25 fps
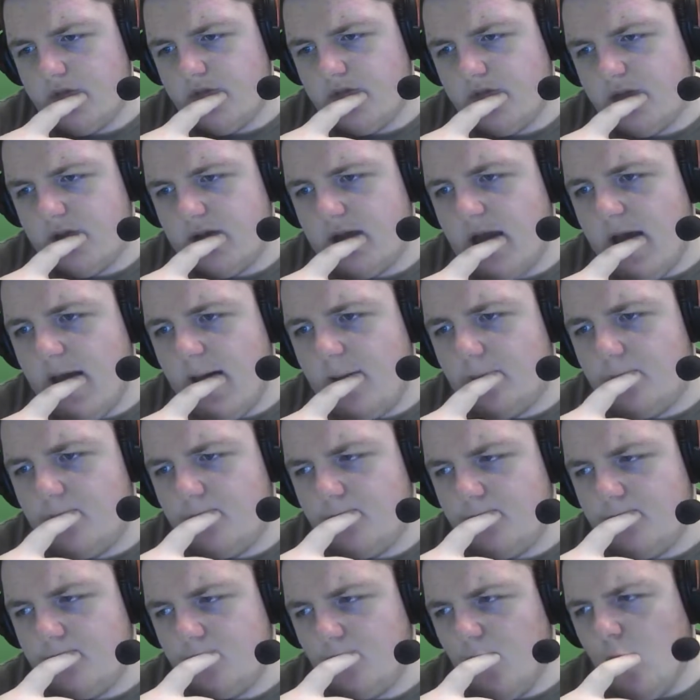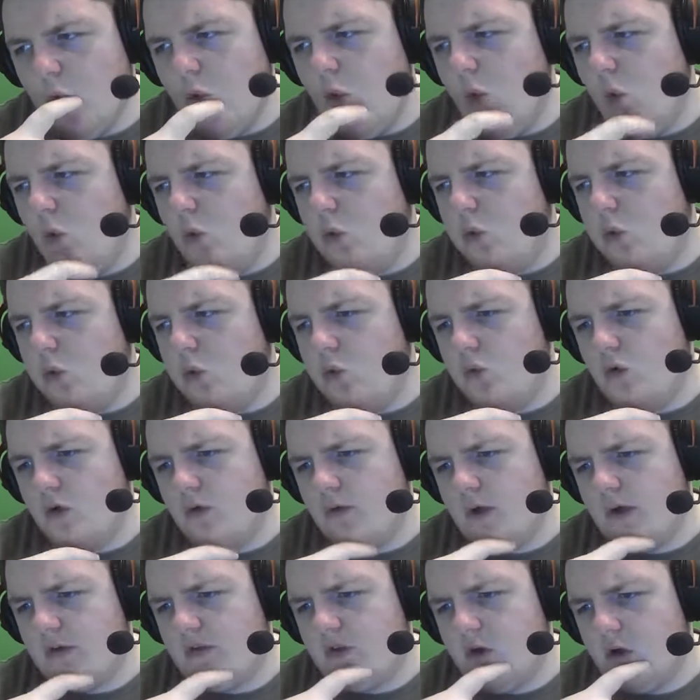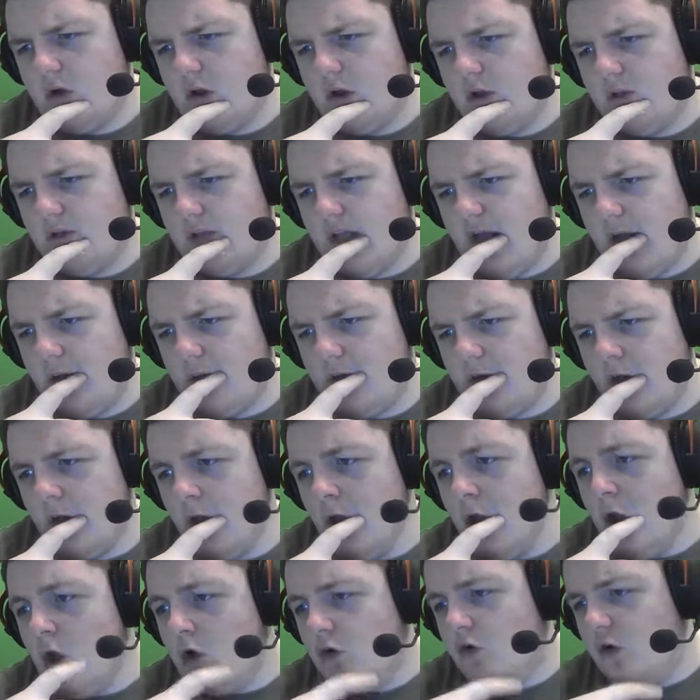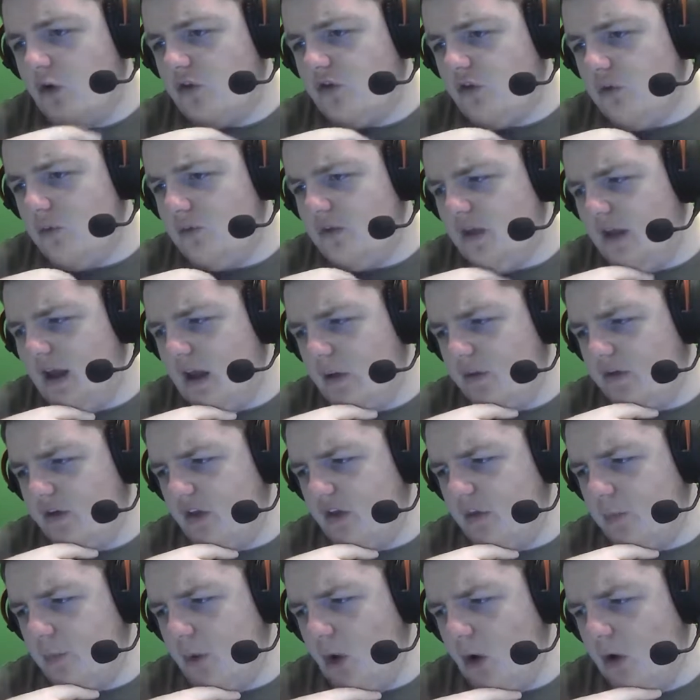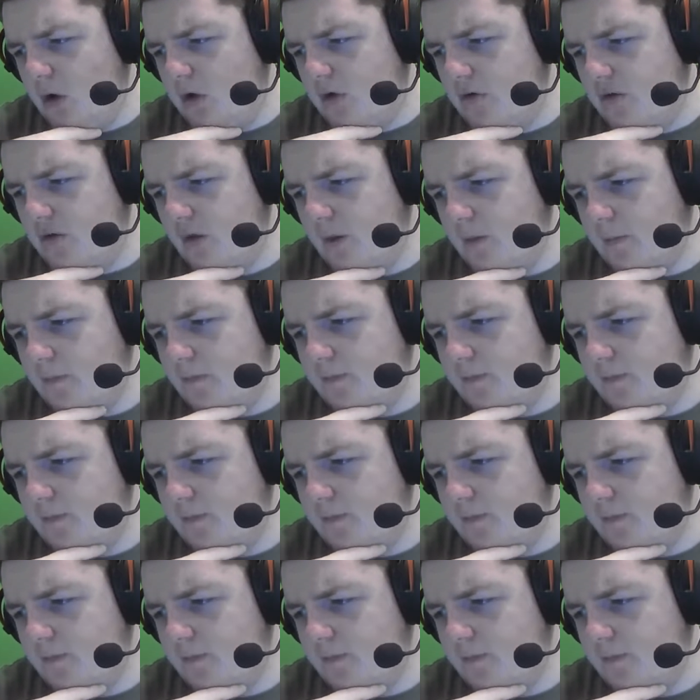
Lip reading: To Lam. Oh, Carrasco goes down. Cross comes in outside the box.